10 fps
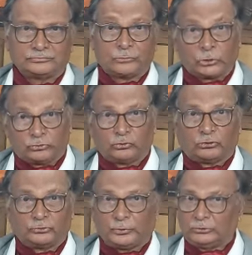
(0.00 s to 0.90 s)
So was
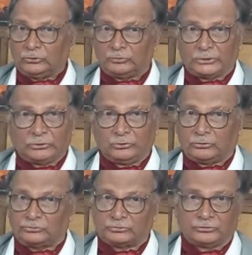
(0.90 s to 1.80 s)
Pannu. Pannu
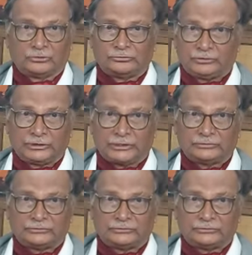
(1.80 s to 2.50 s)
also did not shake hands.